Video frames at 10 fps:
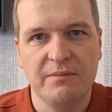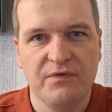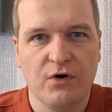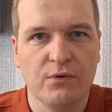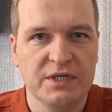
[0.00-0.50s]
up
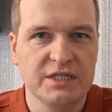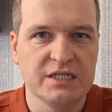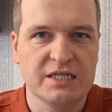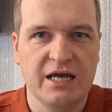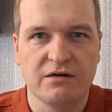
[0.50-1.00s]
throwing
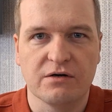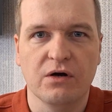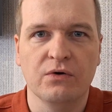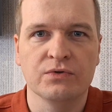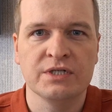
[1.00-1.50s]
this error
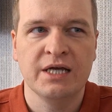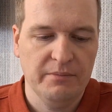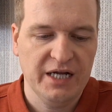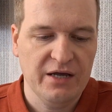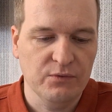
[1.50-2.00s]
code,
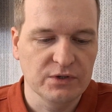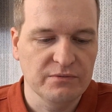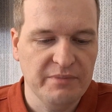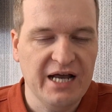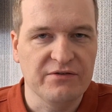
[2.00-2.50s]
but I
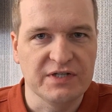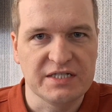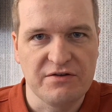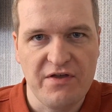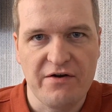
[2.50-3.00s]
wouldn't bet on this
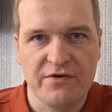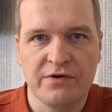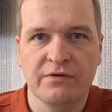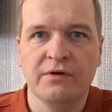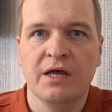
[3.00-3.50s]

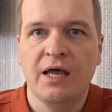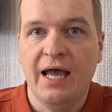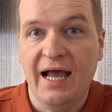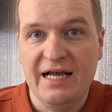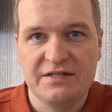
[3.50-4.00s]
scenario,
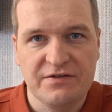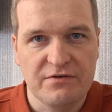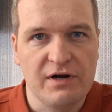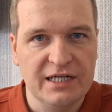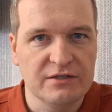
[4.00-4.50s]
as there
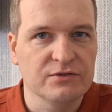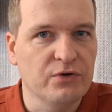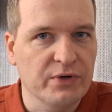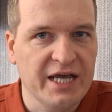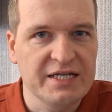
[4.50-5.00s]
are little to
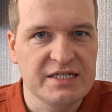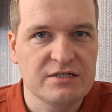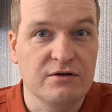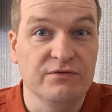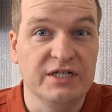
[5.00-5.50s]
no cases
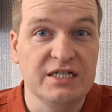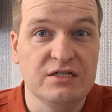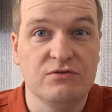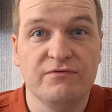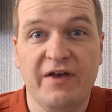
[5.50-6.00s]
of the
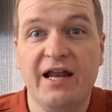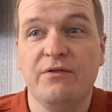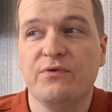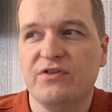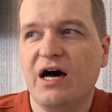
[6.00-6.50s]
ECU failing
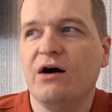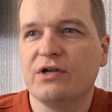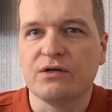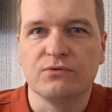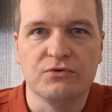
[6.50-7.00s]
without a
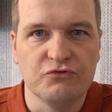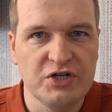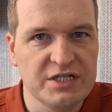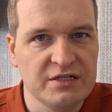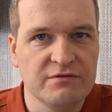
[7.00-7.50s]
good
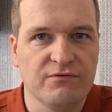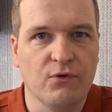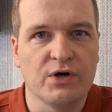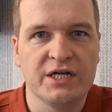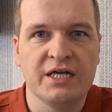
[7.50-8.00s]
reason
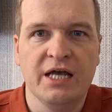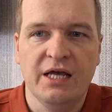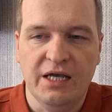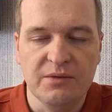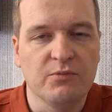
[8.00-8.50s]
for it
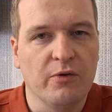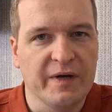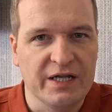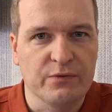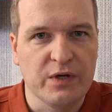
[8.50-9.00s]
in
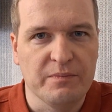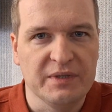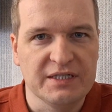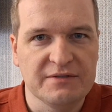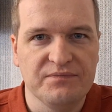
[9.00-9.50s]
Bobcat
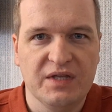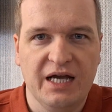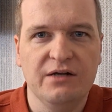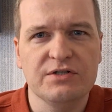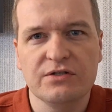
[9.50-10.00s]
equipment.
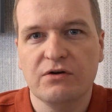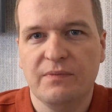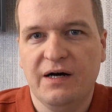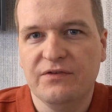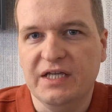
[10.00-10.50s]
I also know
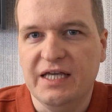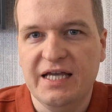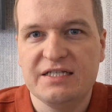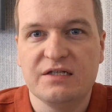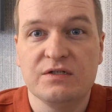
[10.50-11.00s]
about the
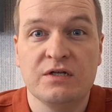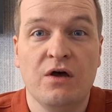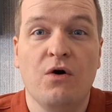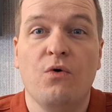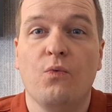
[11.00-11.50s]
cases
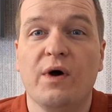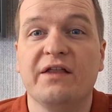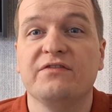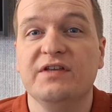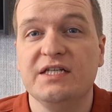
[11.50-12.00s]

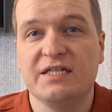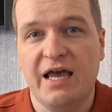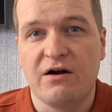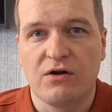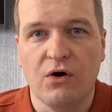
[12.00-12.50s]
when this
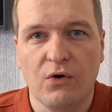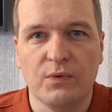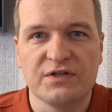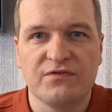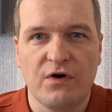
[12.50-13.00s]
error code
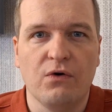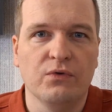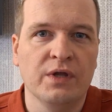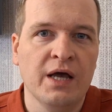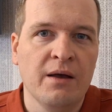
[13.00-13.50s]
was
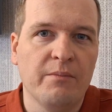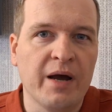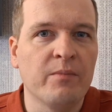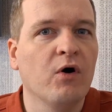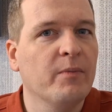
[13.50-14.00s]
thrown by
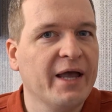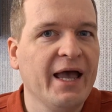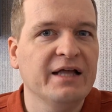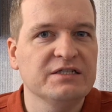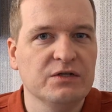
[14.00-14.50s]

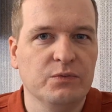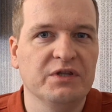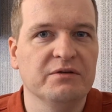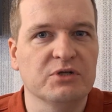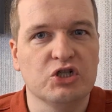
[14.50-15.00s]
Bobcat when
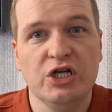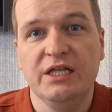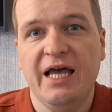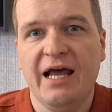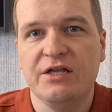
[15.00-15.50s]
the machine
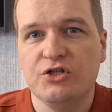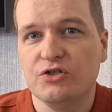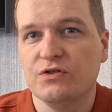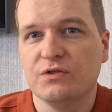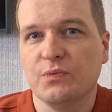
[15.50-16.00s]
had
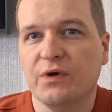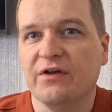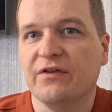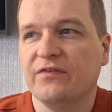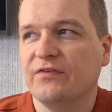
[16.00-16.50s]
issues
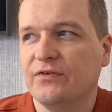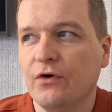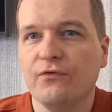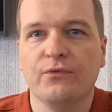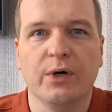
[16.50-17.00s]
with
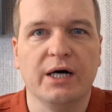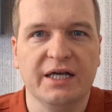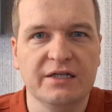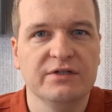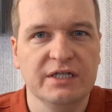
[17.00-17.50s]
software
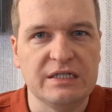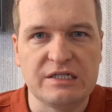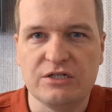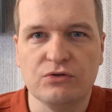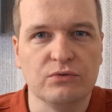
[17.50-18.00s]
in the
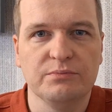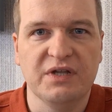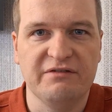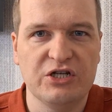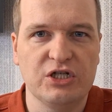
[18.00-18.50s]
ECU.
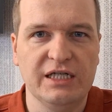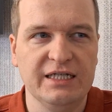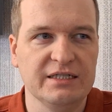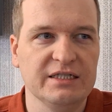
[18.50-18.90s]
Eventually,